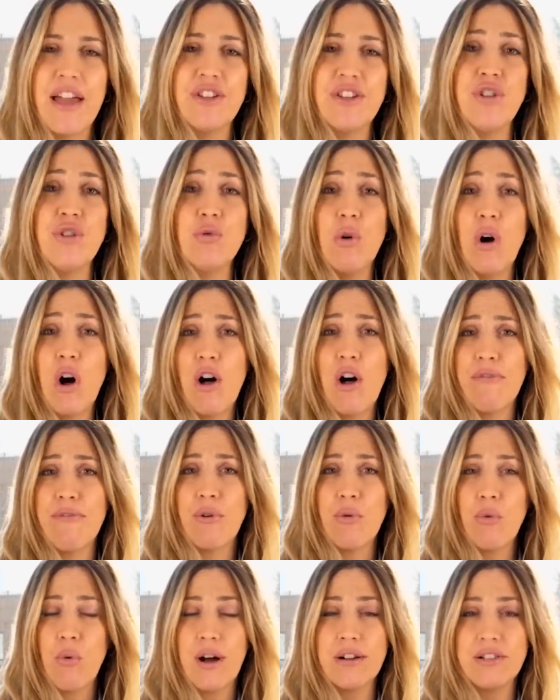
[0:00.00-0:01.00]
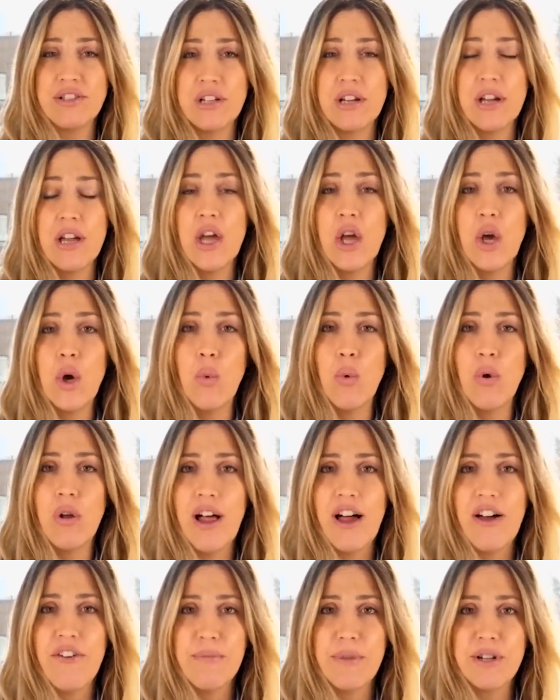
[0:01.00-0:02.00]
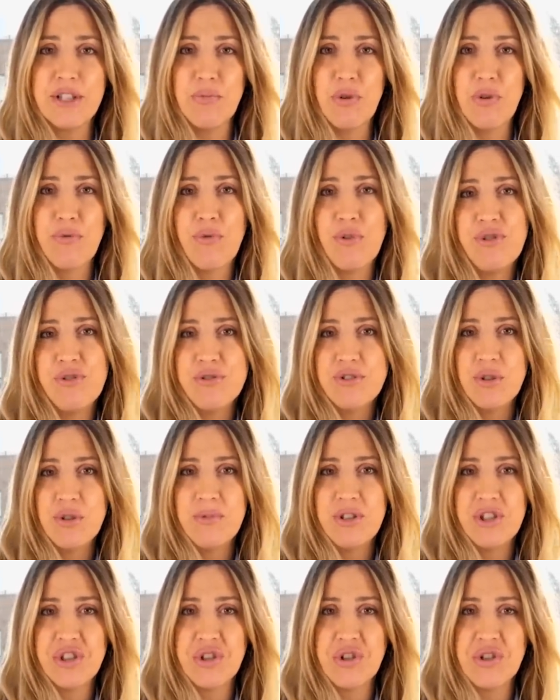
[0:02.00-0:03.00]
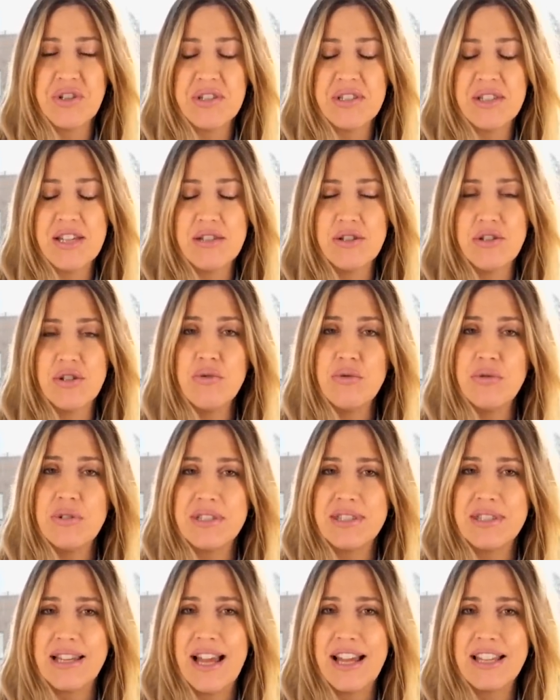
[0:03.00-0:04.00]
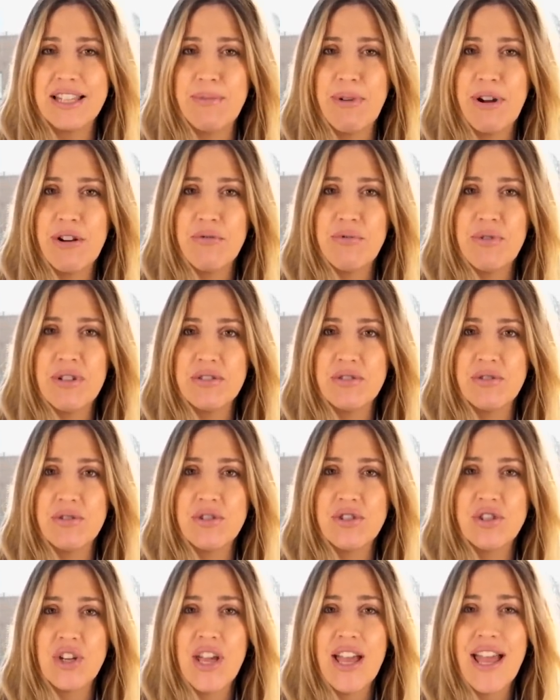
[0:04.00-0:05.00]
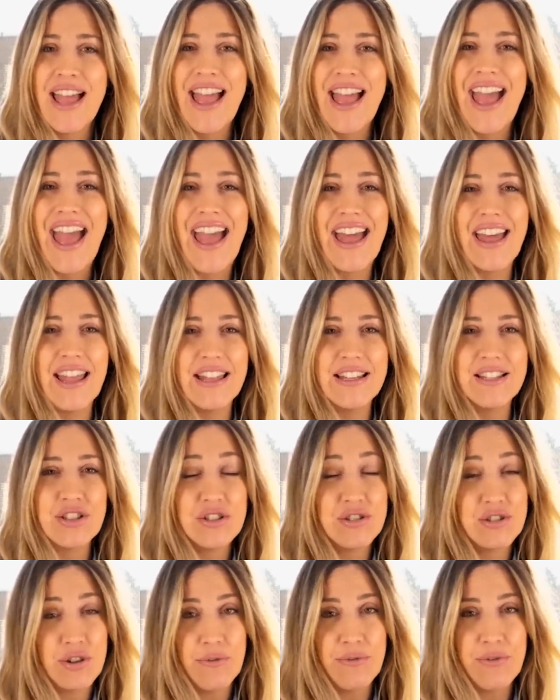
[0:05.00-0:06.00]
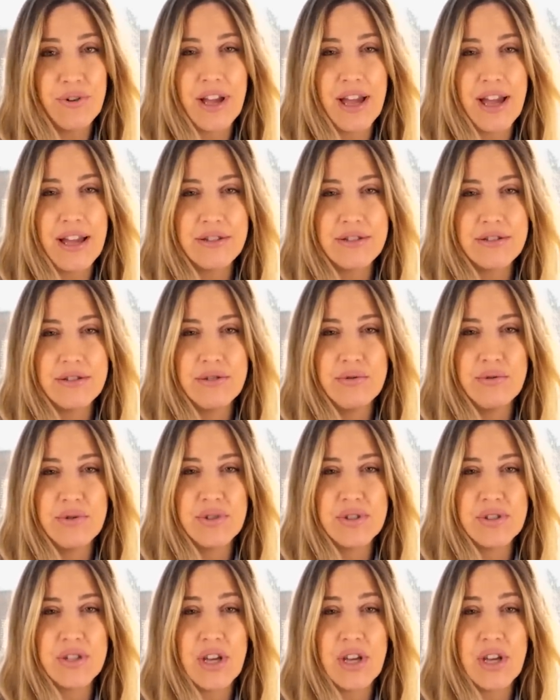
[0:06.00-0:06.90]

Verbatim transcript: thank you all for watching. We'll have much more for you, so be sure to stay tuned to Stansberry Research. And don't forget to